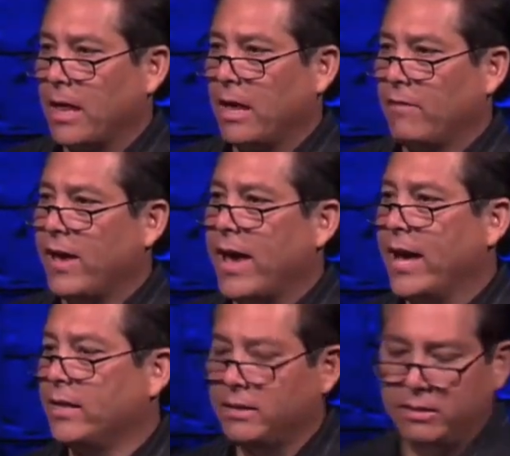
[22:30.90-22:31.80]
have
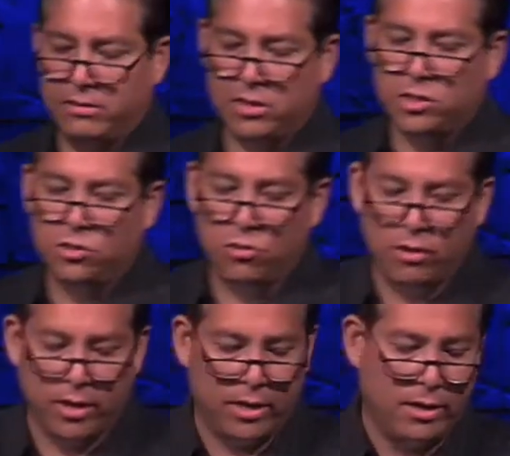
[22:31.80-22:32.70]
had the
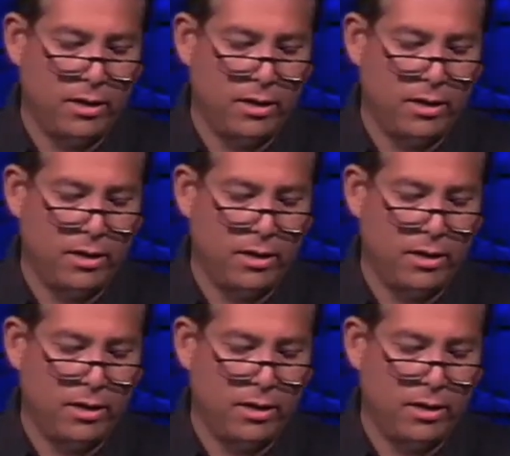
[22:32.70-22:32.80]
joy